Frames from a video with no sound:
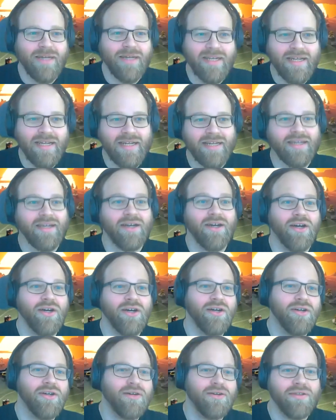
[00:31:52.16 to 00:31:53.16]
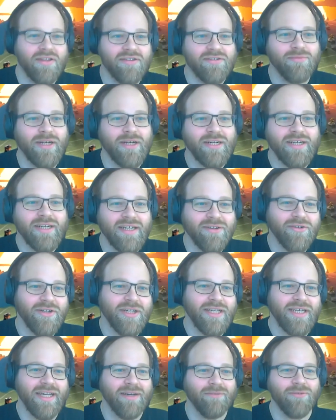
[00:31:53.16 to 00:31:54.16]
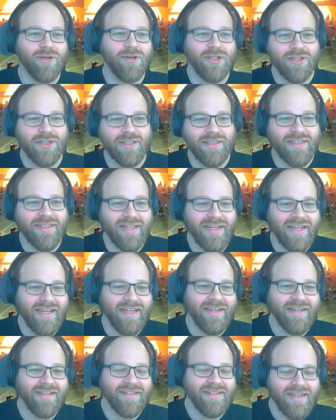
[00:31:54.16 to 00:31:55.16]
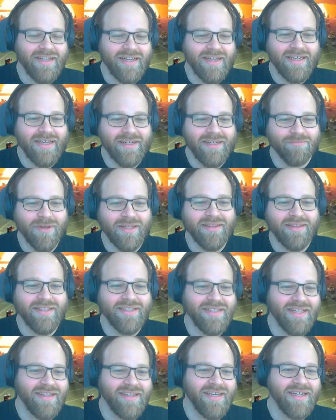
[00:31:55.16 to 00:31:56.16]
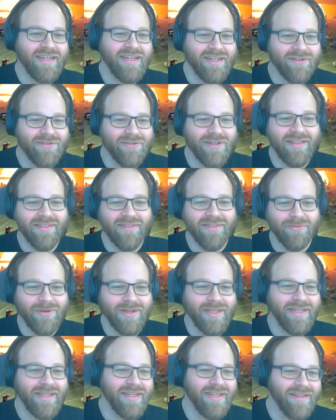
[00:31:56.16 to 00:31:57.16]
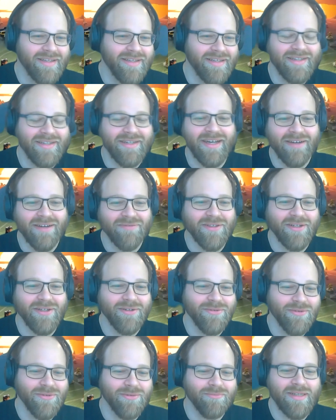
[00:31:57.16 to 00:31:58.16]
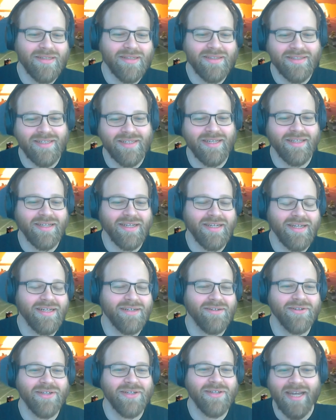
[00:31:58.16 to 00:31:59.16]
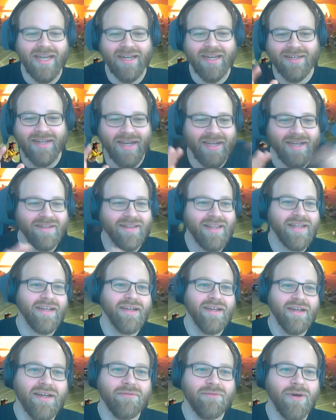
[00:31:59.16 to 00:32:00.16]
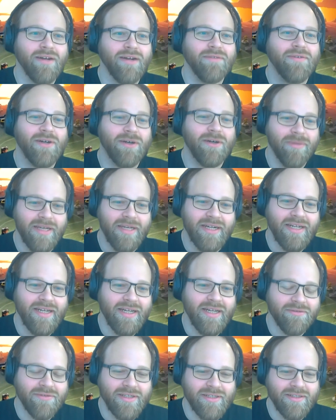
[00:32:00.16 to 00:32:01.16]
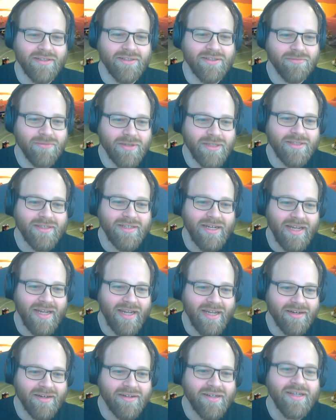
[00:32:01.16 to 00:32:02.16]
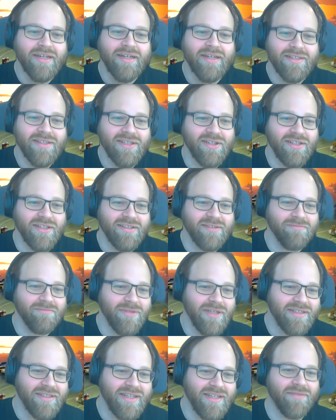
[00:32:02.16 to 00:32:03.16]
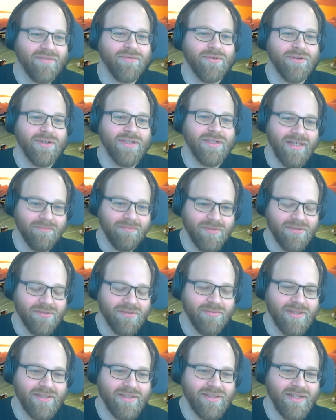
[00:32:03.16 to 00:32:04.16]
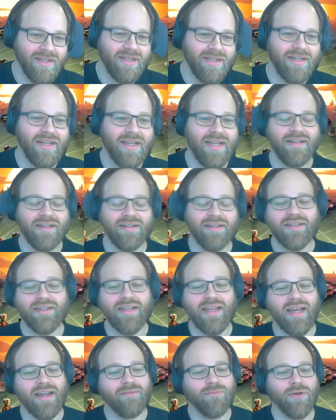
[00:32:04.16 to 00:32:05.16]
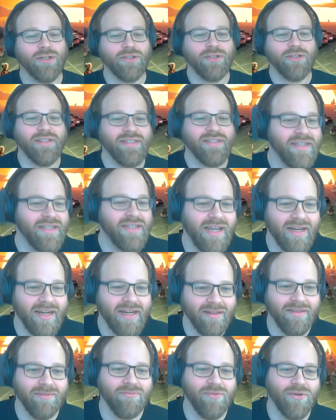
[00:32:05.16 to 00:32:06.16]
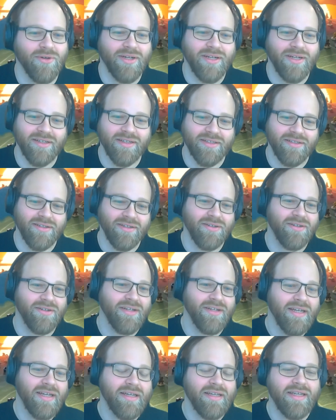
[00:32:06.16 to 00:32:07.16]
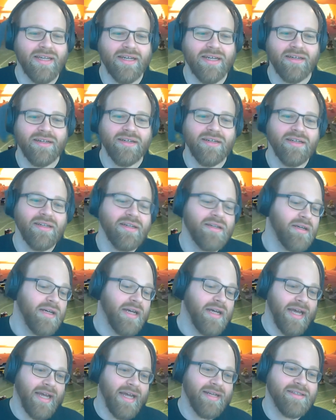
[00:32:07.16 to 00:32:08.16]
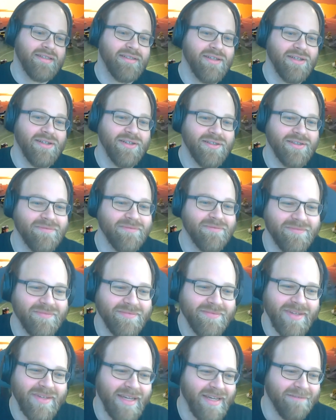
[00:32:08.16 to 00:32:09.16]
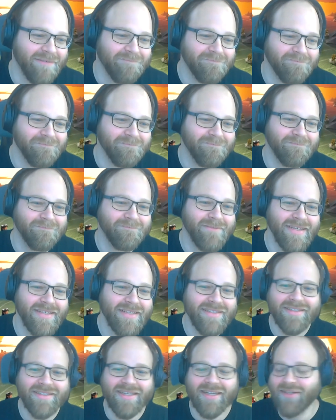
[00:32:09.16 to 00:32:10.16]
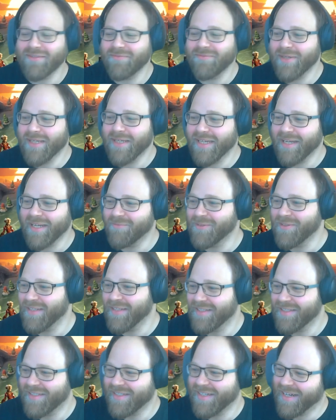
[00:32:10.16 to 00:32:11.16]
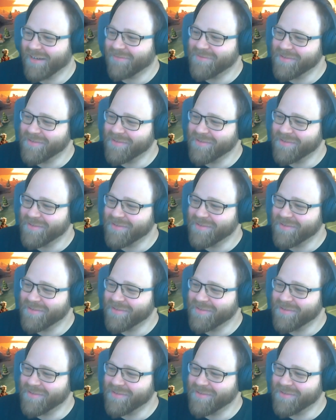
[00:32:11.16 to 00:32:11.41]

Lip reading: like, oh, this one country can watch this at 8 at night, but this other country at 3 in the afternoon, but this other country at night. Like one of our beta countries is Switzerland. So this means like, for example, Switzerland can watch this at 9 in the morning. So yeah. And so, yeah, this is how we came to this time.